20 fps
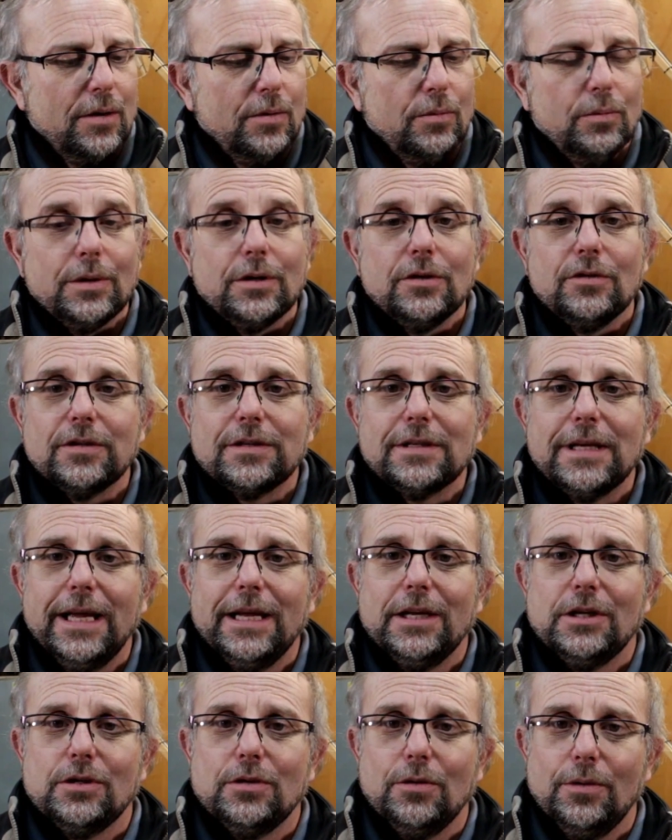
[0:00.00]
which is
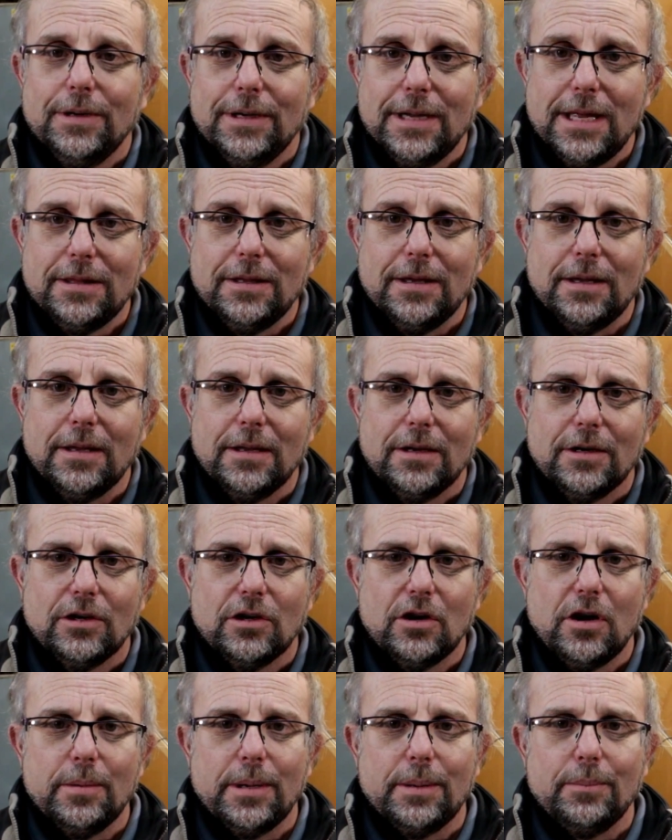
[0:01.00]
attached to another
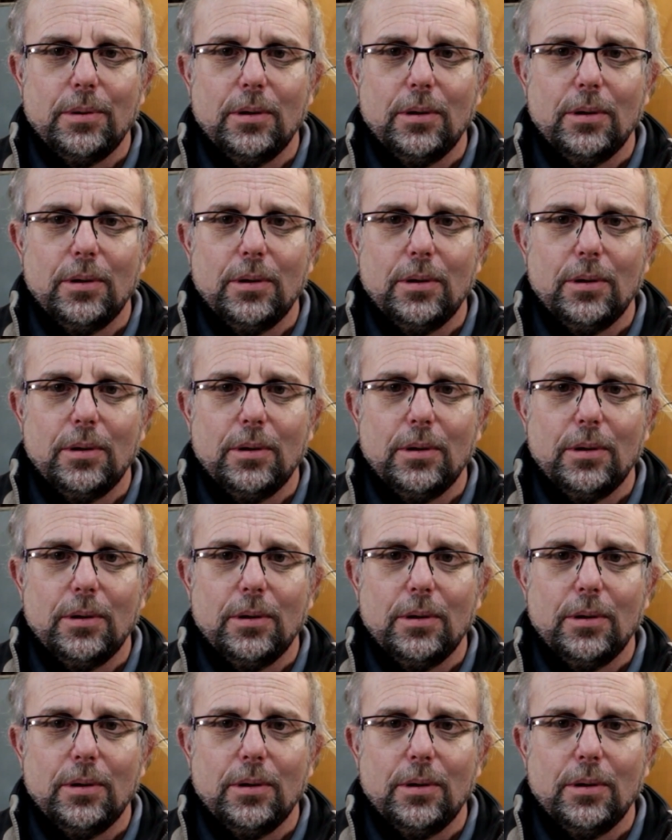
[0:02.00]
timing